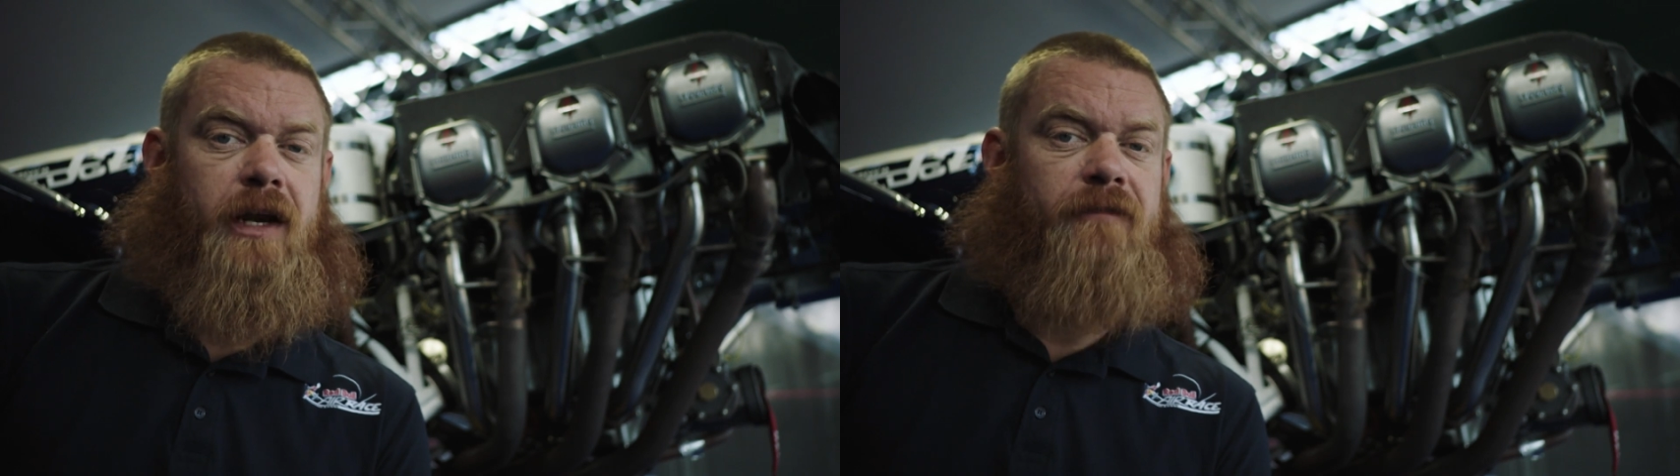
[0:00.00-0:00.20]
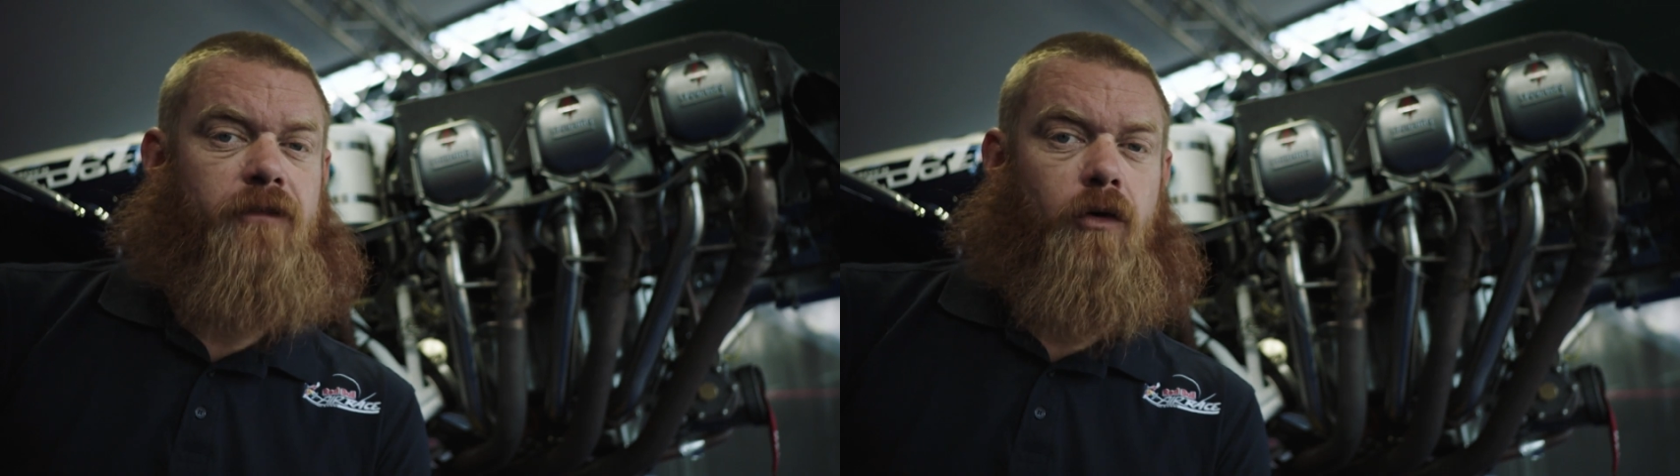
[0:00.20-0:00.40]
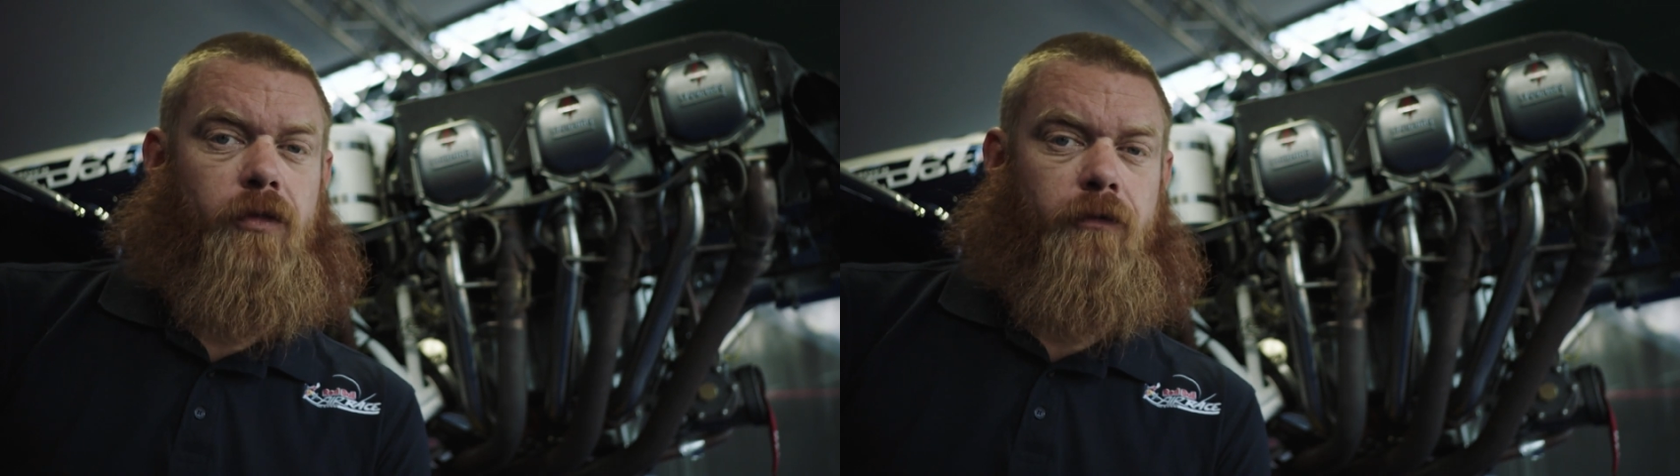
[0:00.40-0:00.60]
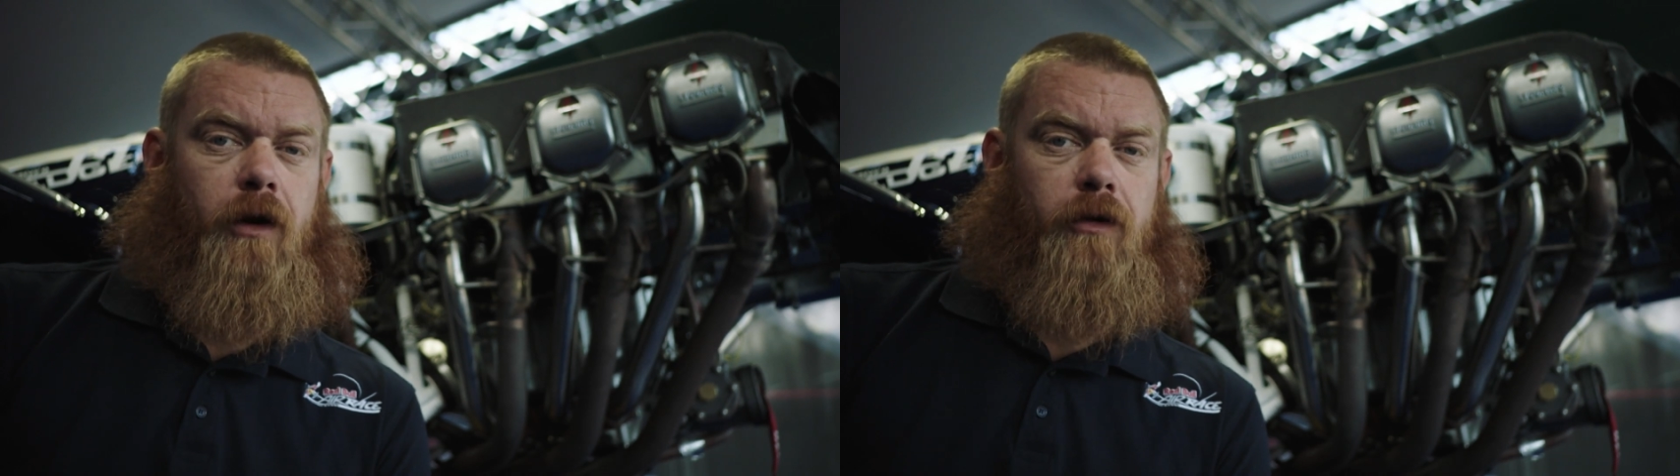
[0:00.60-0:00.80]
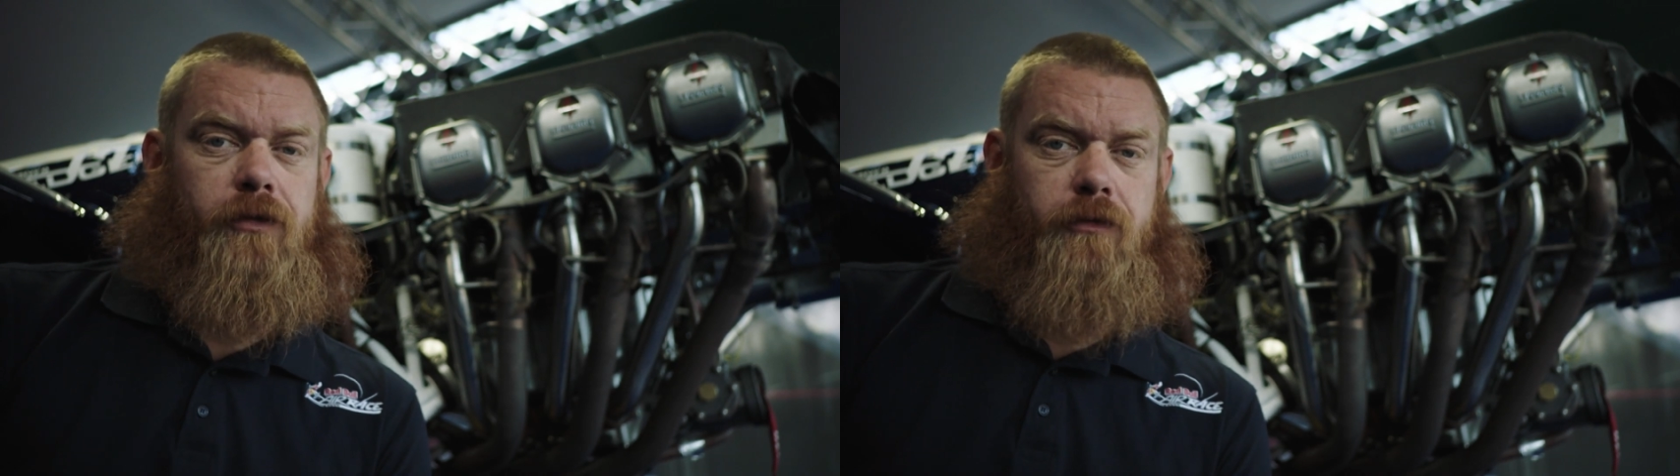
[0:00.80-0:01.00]
at full
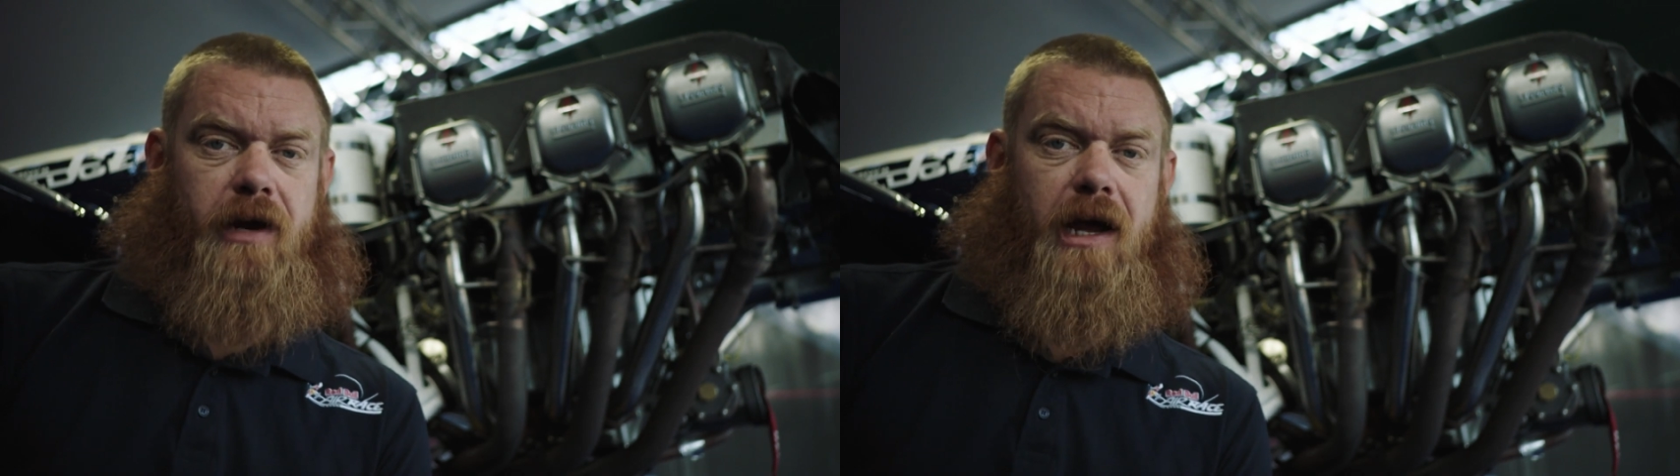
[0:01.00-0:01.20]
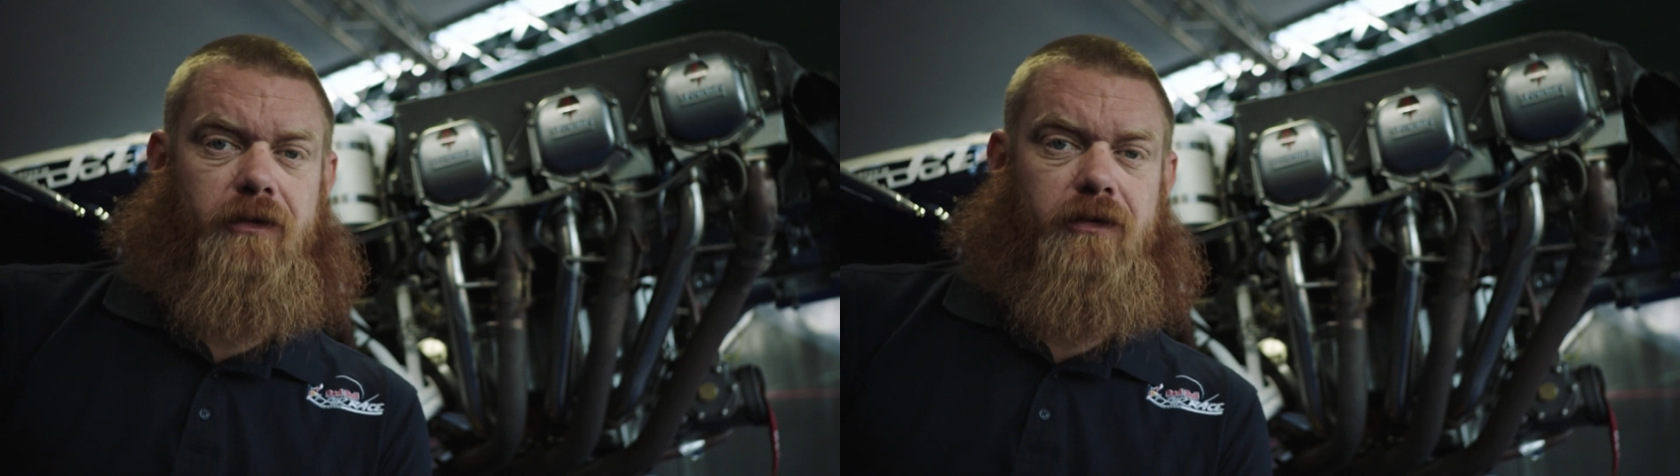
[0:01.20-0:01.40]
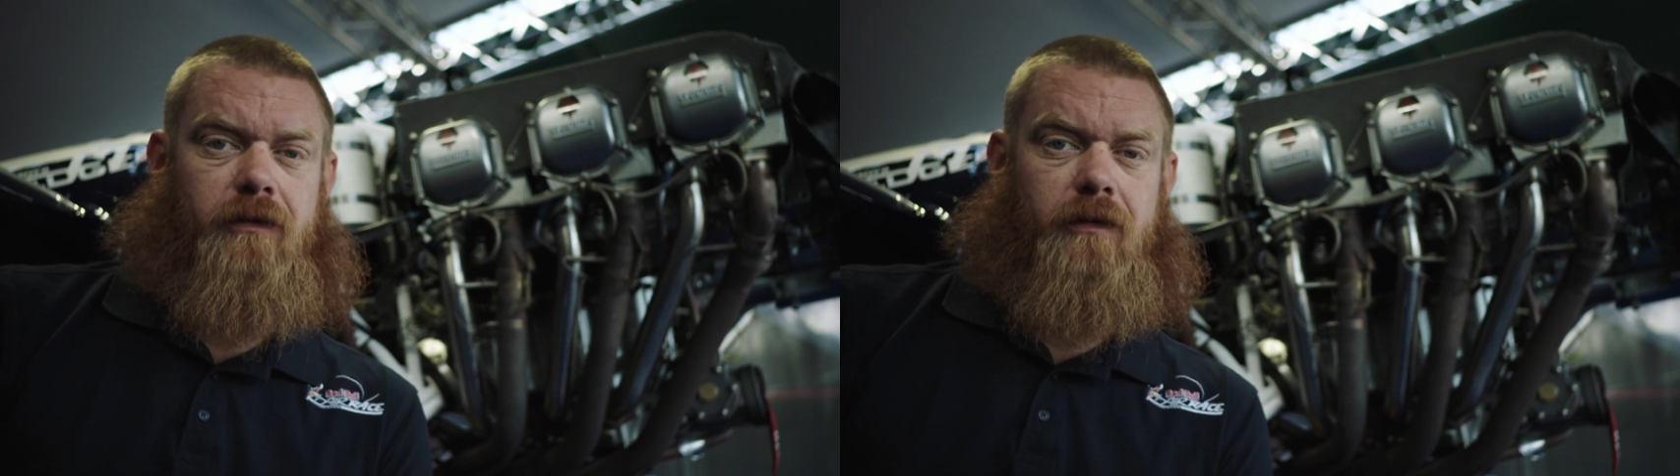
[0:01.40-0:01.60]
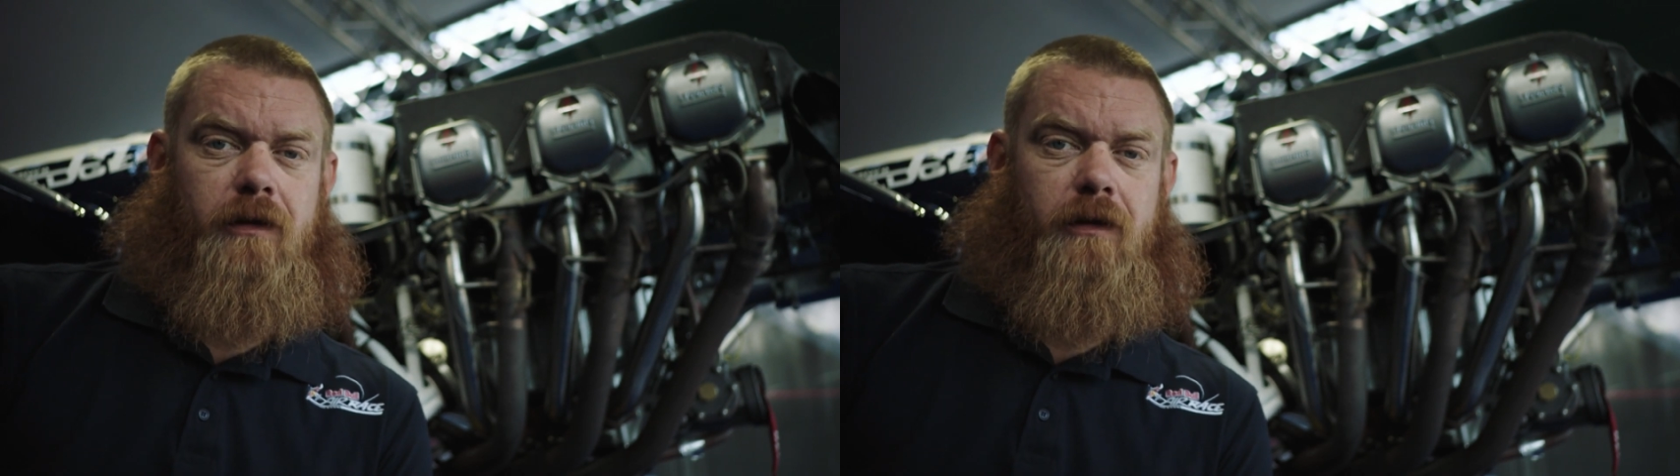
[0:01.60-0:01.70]
throttle throughout.